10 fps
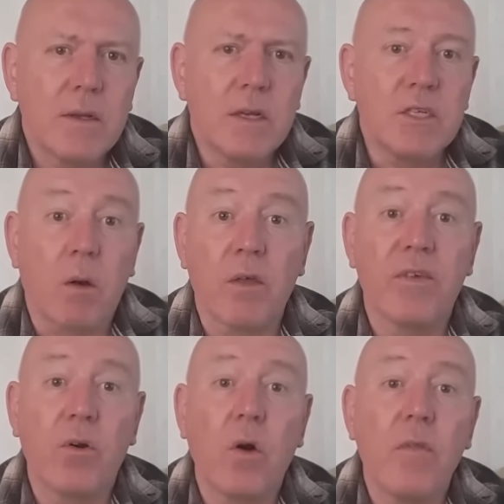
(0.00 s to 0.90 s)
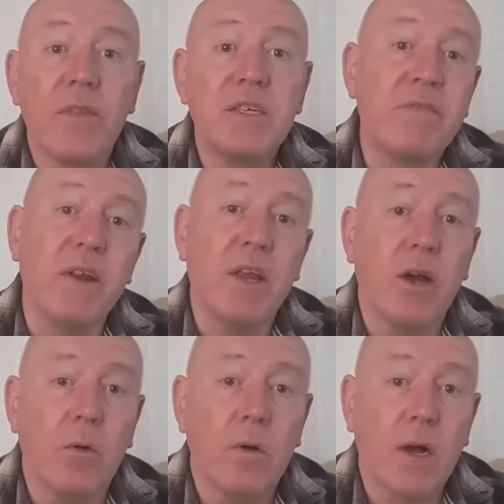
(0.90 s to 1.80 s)
So I thought on this
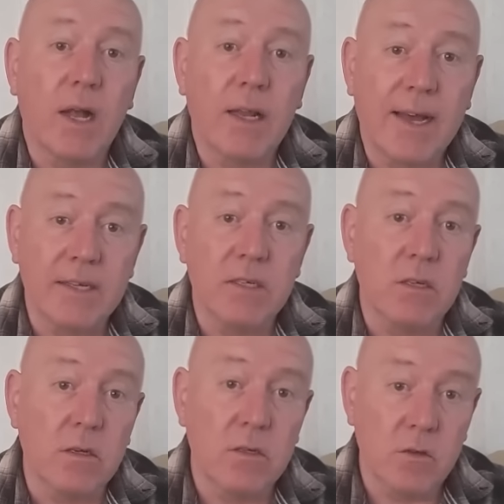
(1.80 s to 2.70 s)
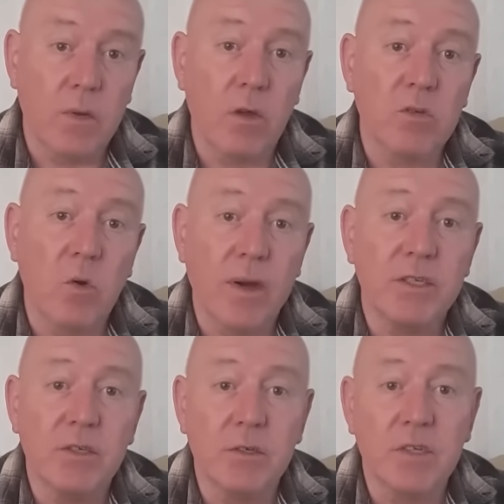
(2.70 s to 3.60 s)
video I'll answer some of those
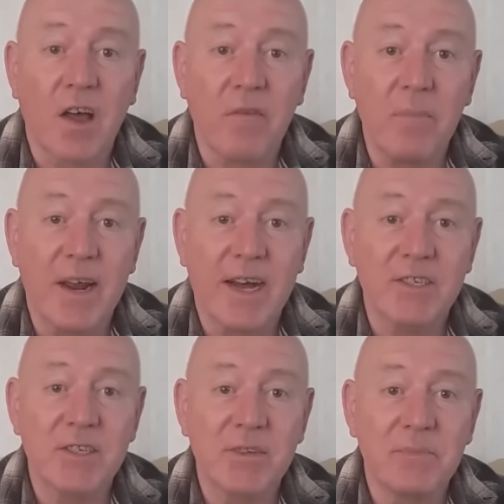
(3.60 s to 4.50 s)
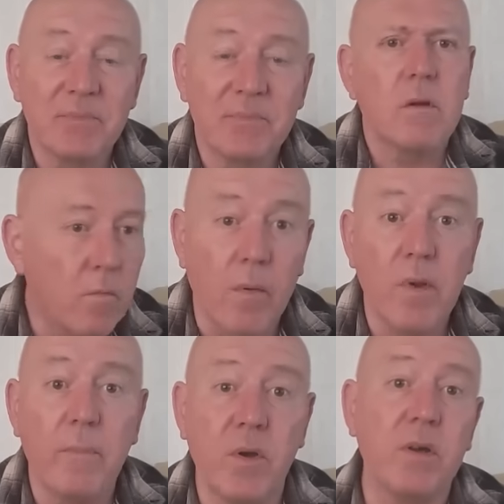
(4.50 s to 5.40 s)
questions that have been asked. When
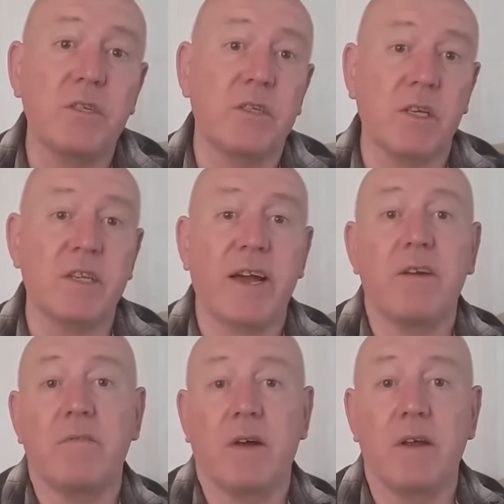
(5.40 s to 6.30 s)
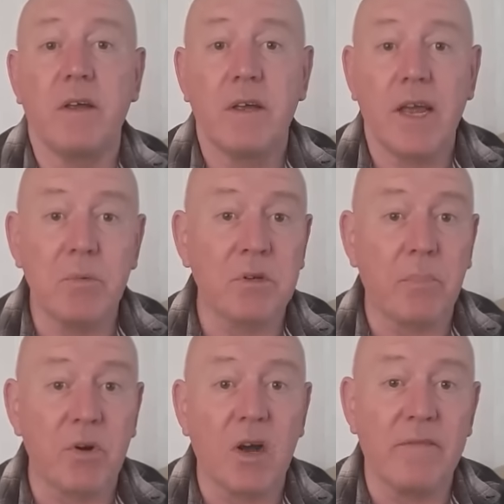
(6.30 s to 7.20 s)
we purchased this caravan, it was a
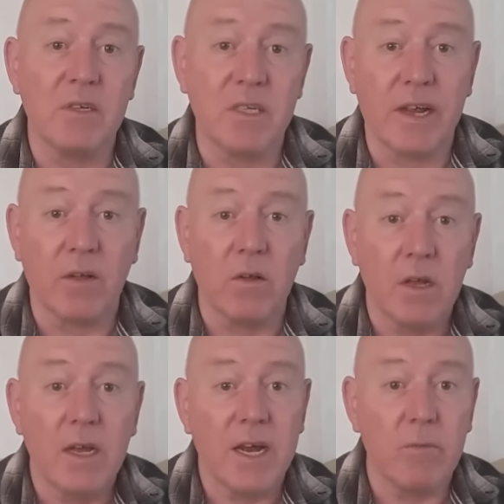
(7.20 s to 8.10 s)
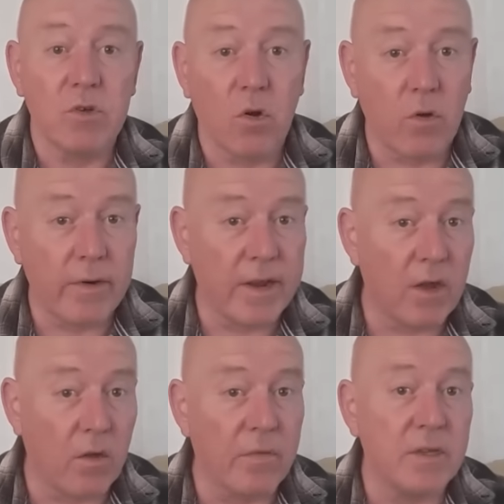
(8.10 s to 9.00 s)
private sale and it was already
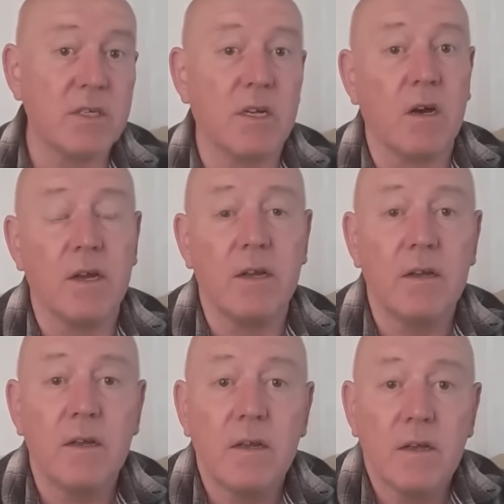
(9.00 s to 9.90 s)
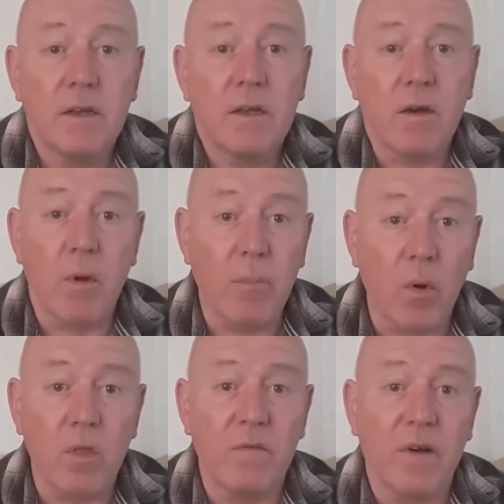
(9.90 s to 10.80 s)
on this site. And we
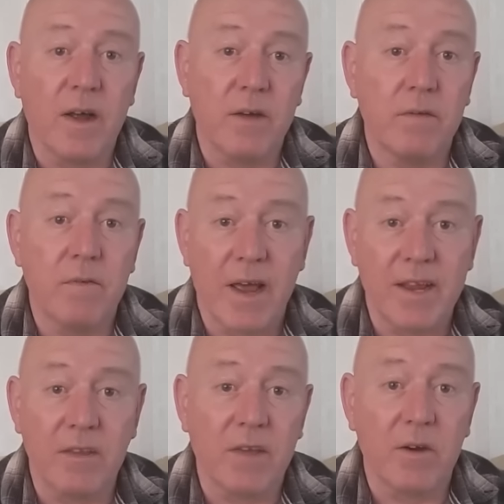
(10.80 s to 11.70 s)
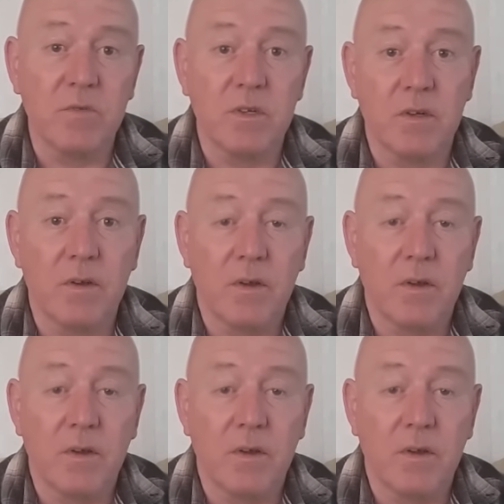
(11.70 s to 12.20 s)
bought the van for $8,000.